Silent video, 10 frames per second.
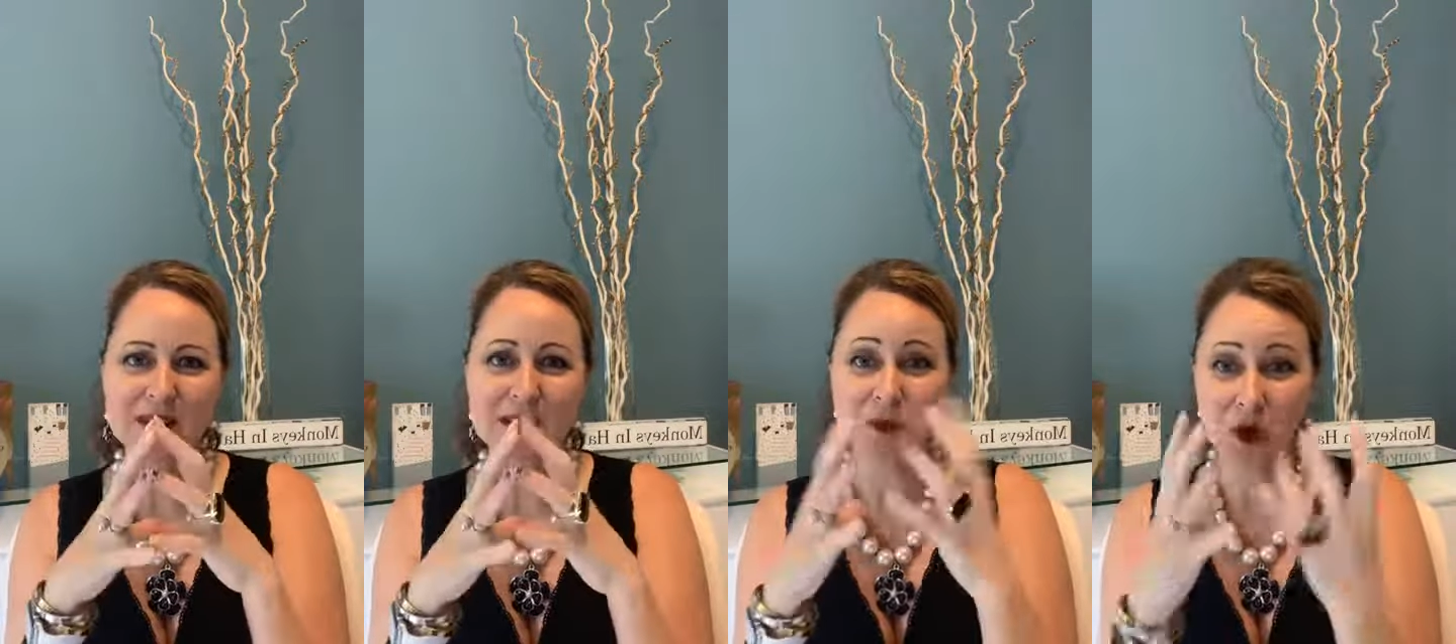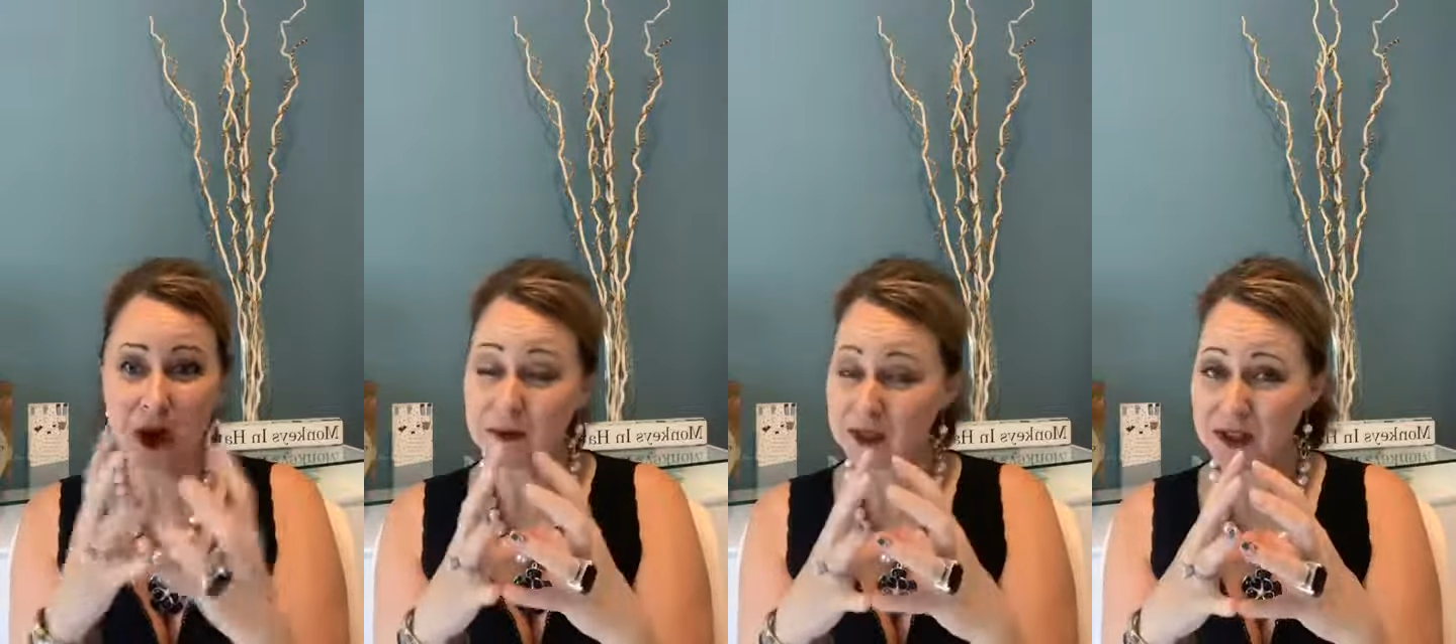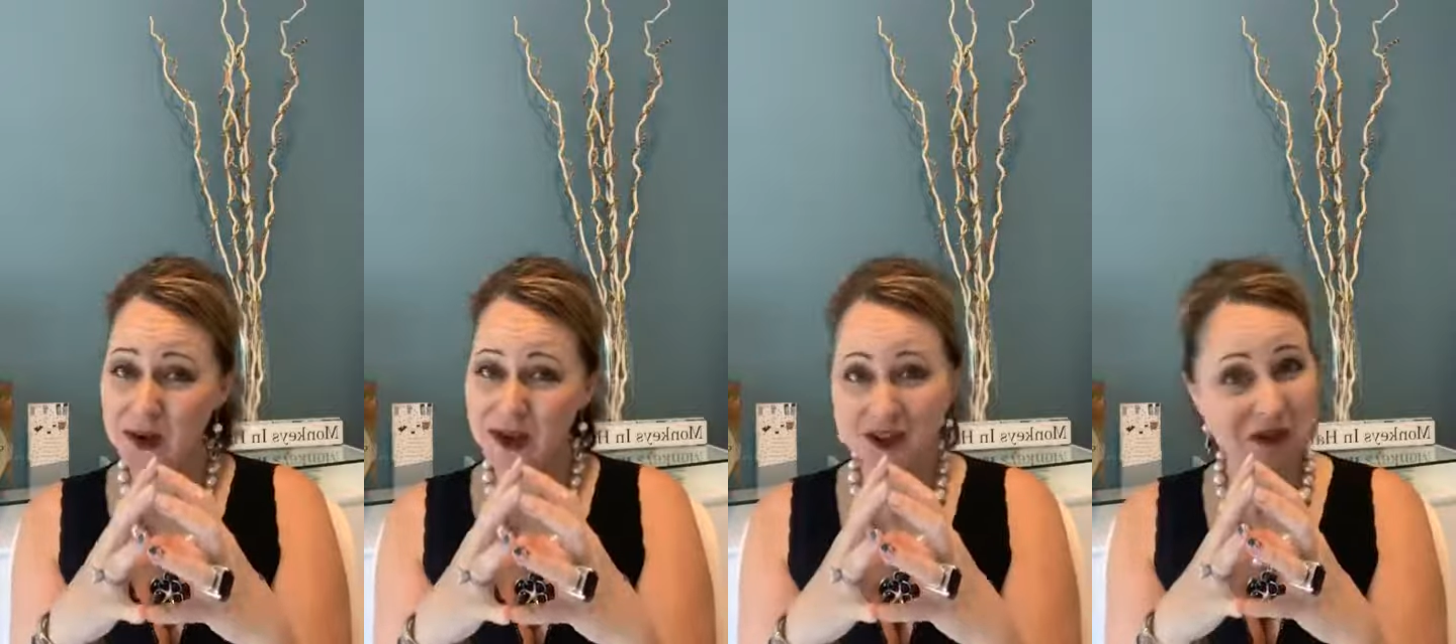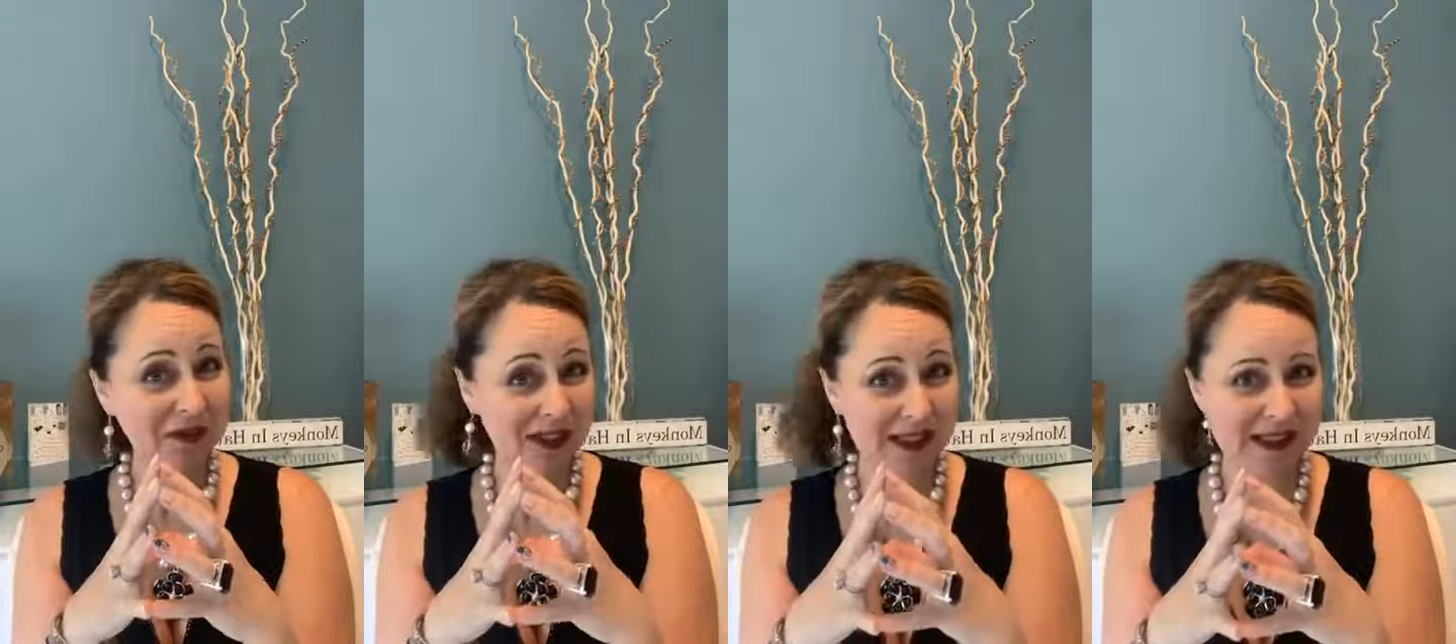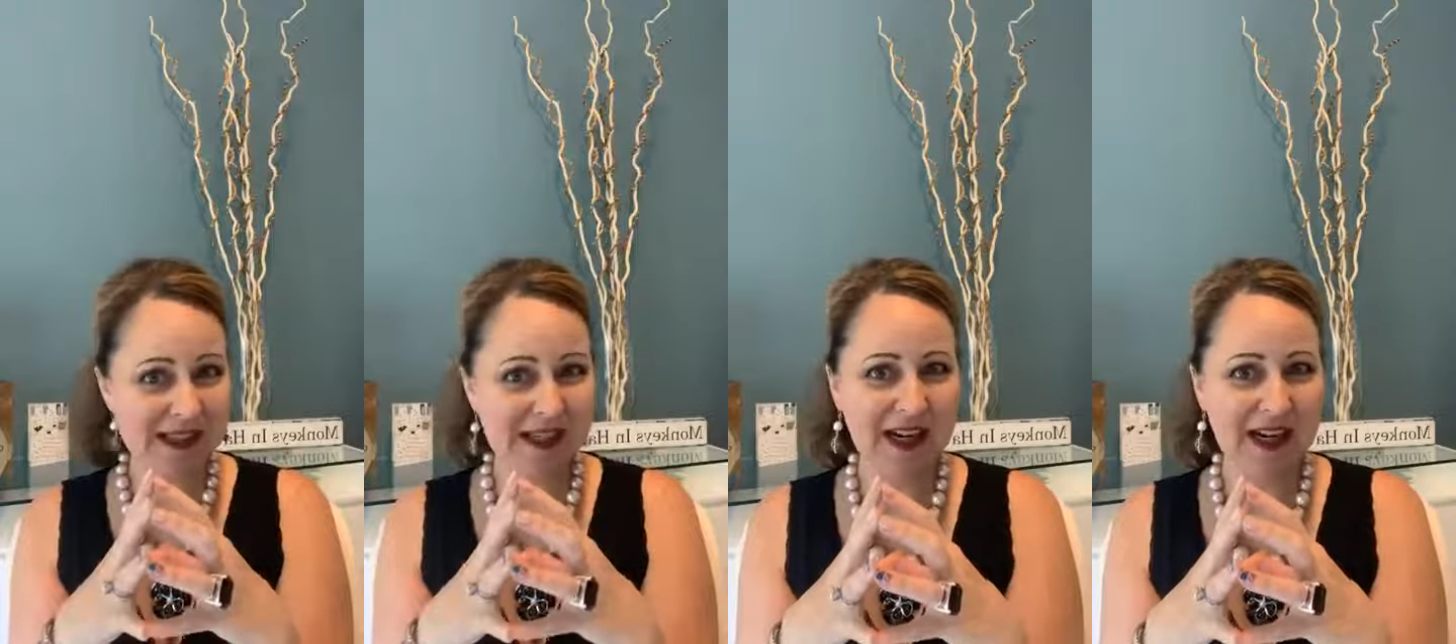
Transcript: subscribers that you have on your list.